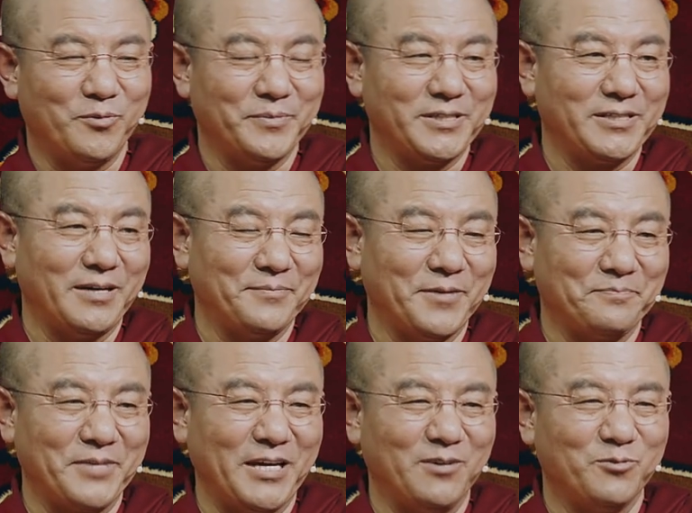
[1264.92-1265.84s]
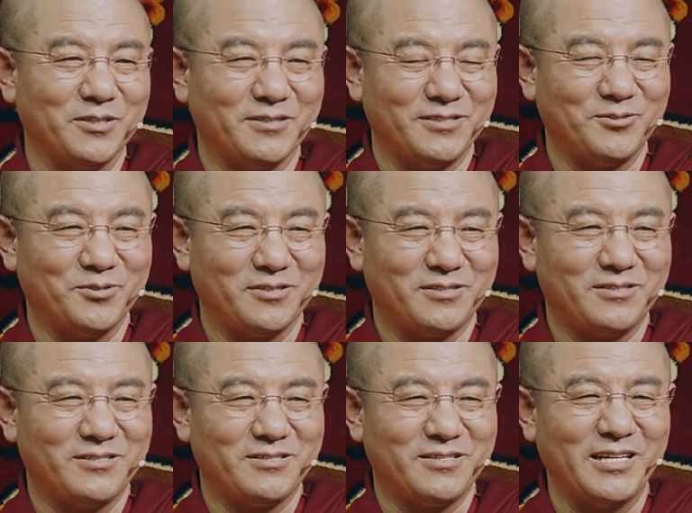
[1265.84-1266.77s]
attentive
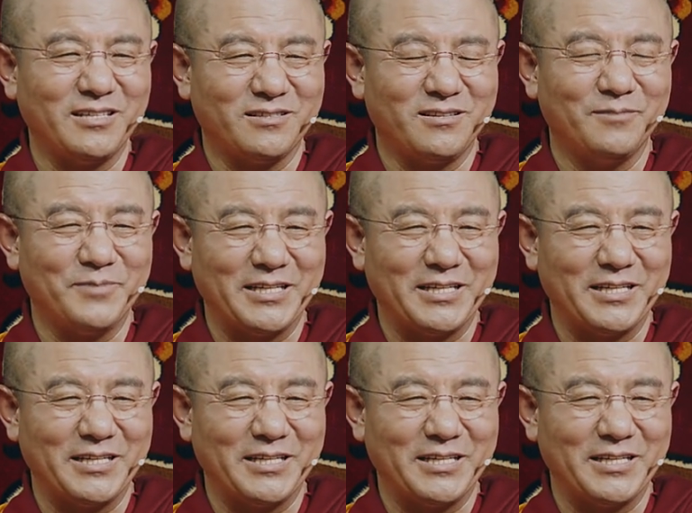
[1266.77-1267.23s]
during the class,